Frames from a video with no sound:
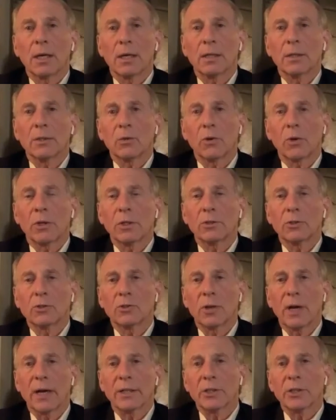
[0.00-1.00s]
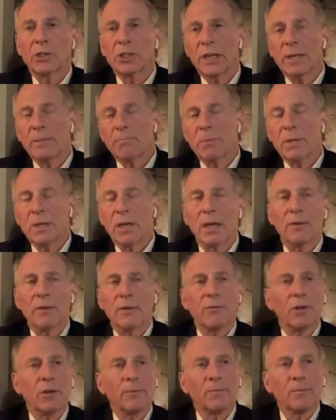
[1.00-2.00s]
in order to try to shape
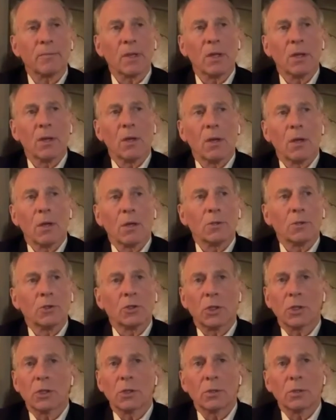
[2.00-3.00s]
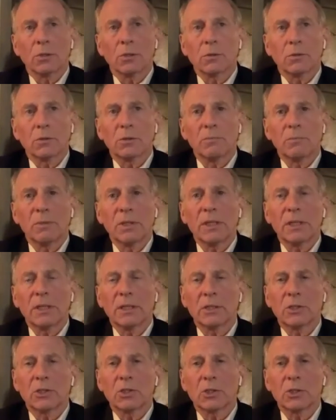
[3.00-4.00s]
behavior. So to me,
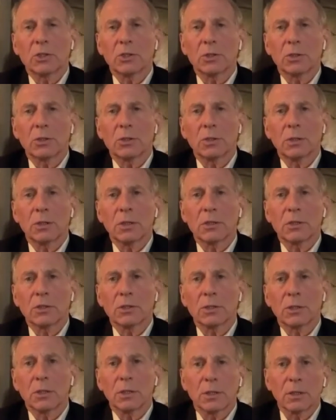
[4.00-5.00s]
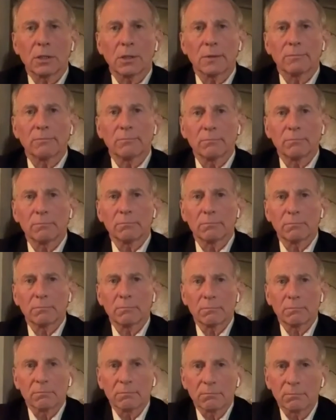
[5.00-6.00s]
it's the
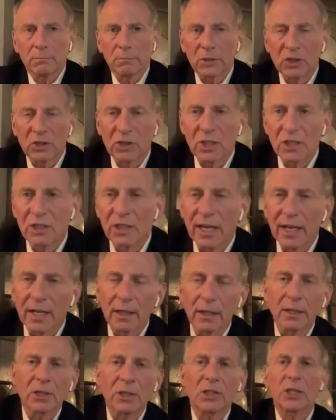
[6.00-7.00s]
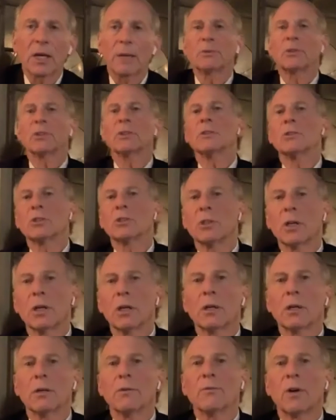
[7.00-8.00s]
daily substance
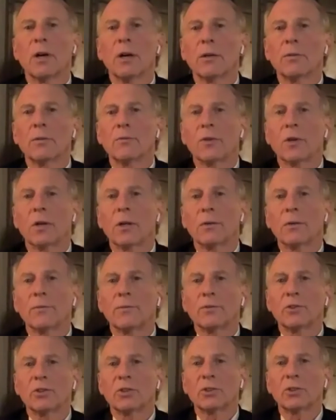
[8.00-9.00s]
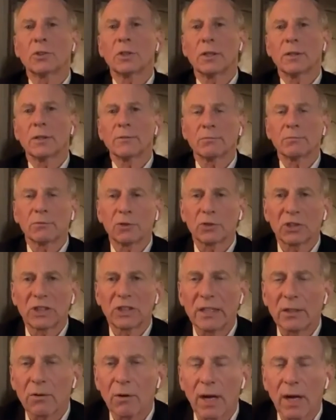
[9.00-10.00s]
of
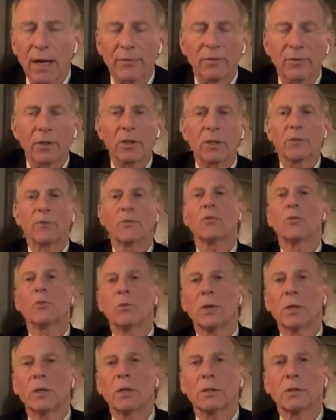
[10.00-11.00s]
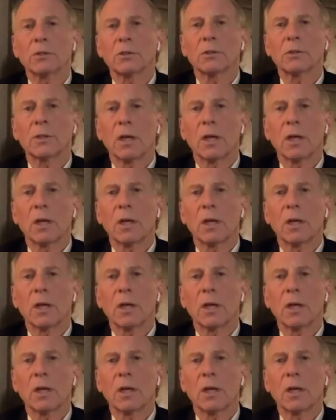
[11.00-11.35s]
statecraft, if you will, because